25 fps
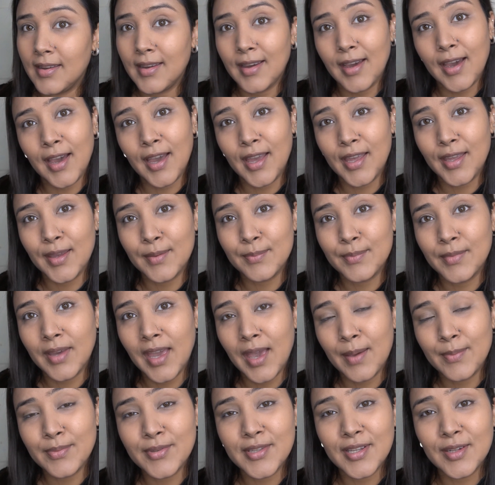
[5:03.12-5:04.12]
I am
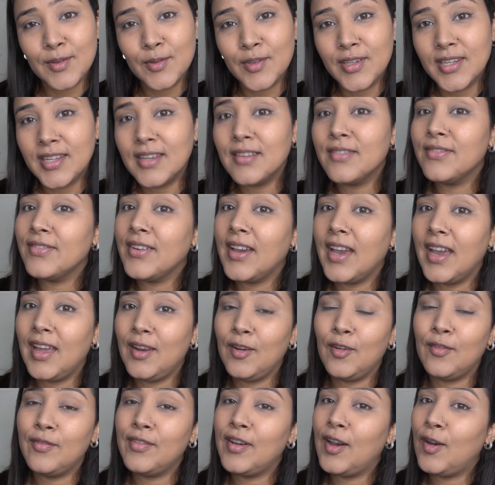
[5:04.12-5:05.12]
absolutely a
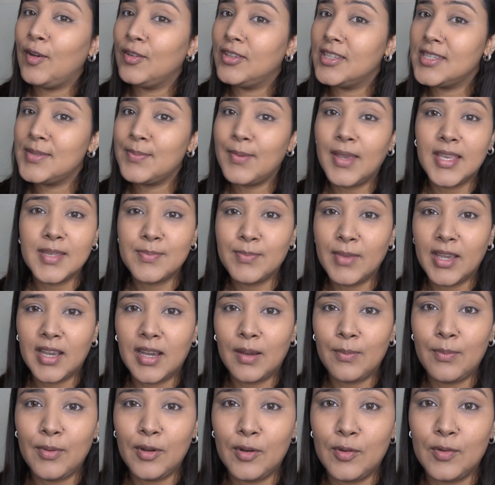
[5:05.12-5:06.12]
fan of how this face
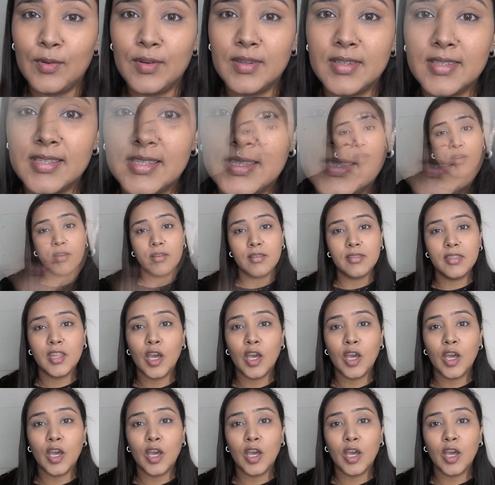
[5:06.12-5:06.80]
makeup looks.